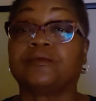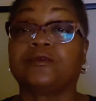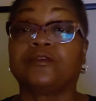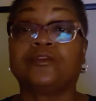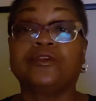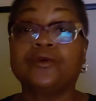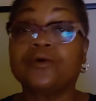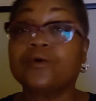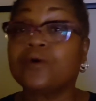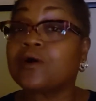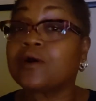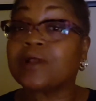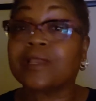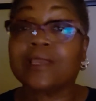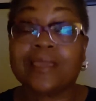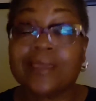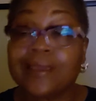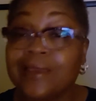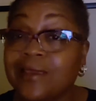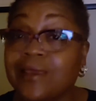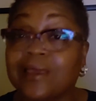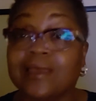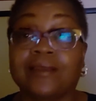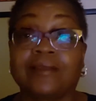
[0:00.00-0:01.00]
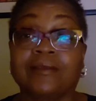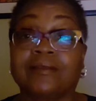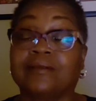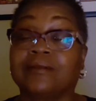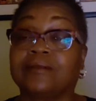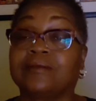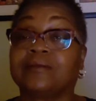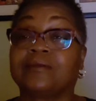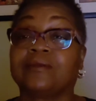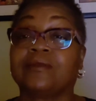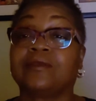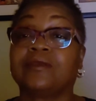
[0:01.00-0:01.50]
You are it.
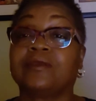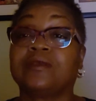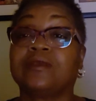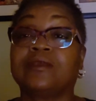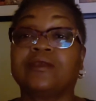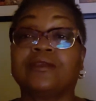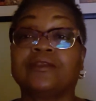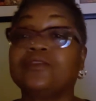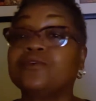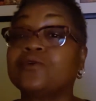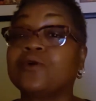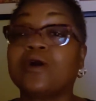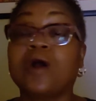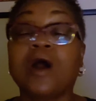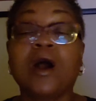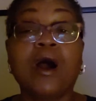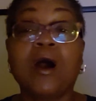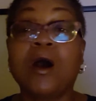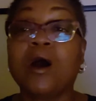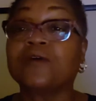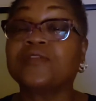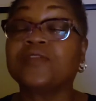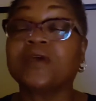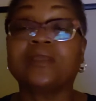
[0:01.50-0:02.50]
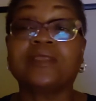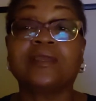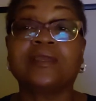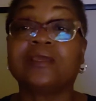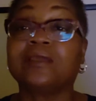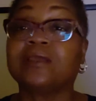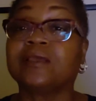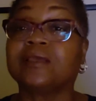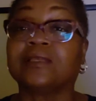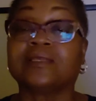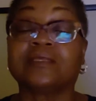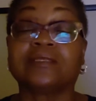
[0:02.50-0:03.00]
You are all that
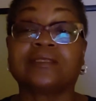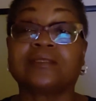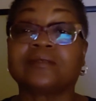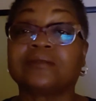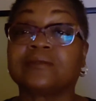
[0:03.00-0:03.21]
is.